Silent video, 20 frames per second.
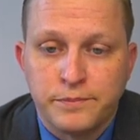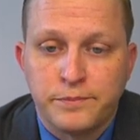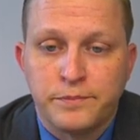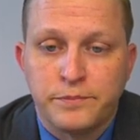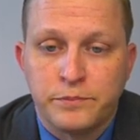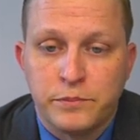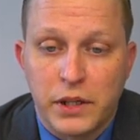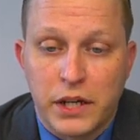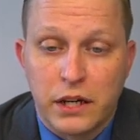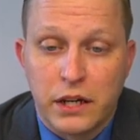
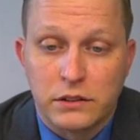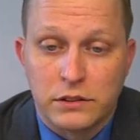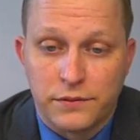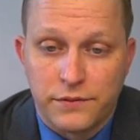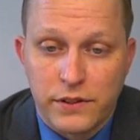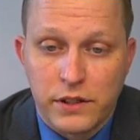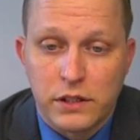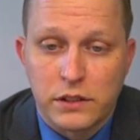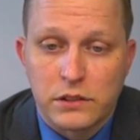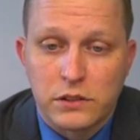Because of
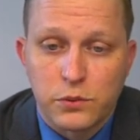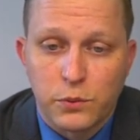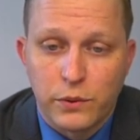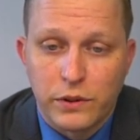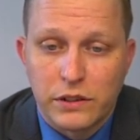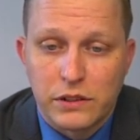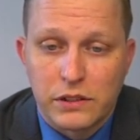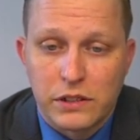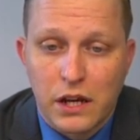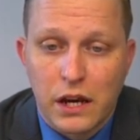this, we
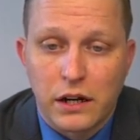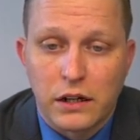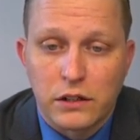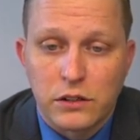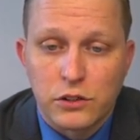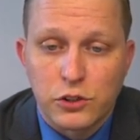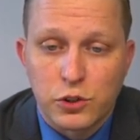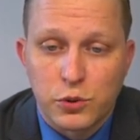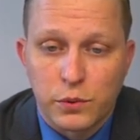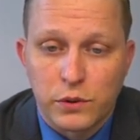decided to
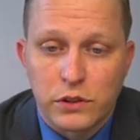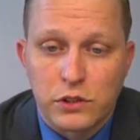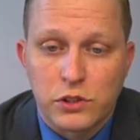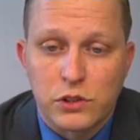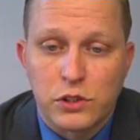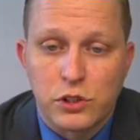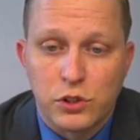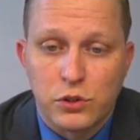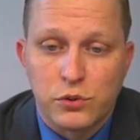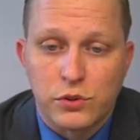switch
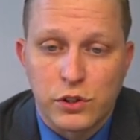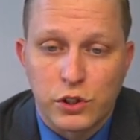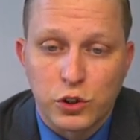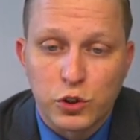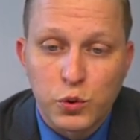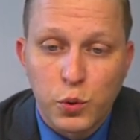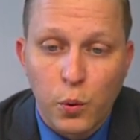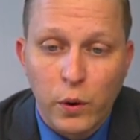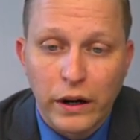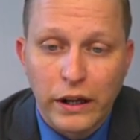to using
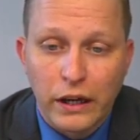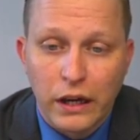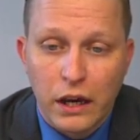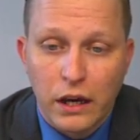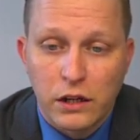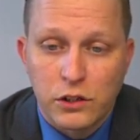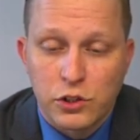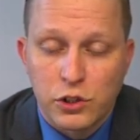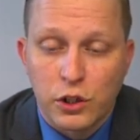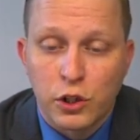
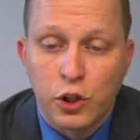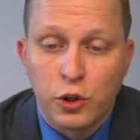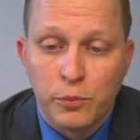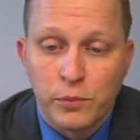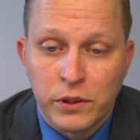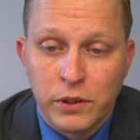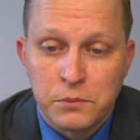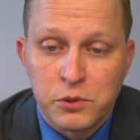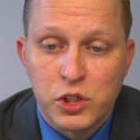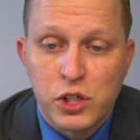20-gauge
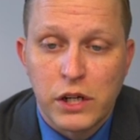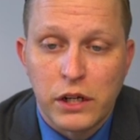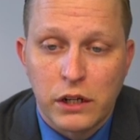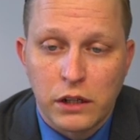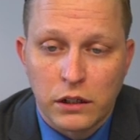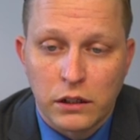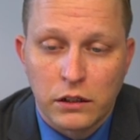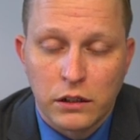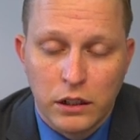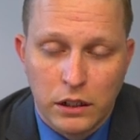aluminum
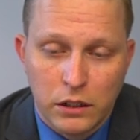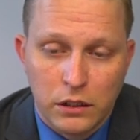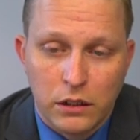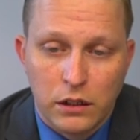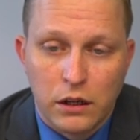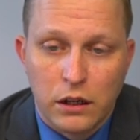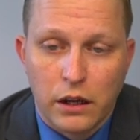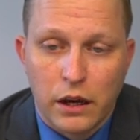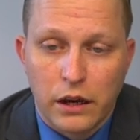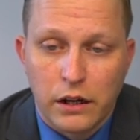sheeting
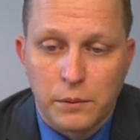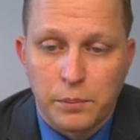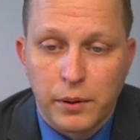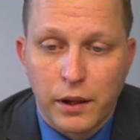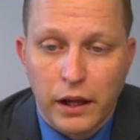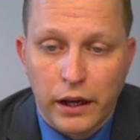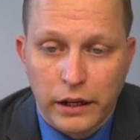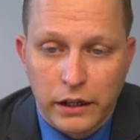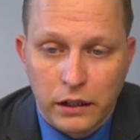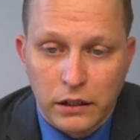and
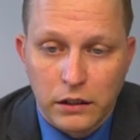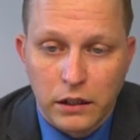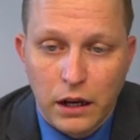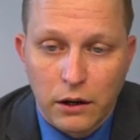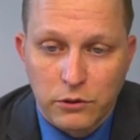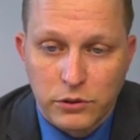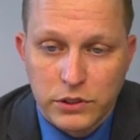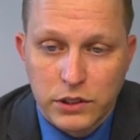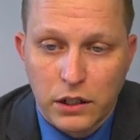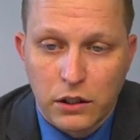applying it
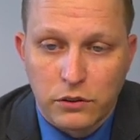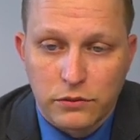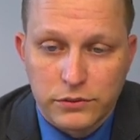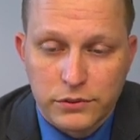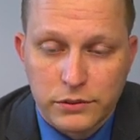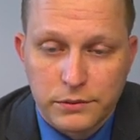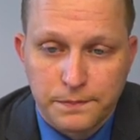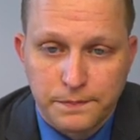ourselves.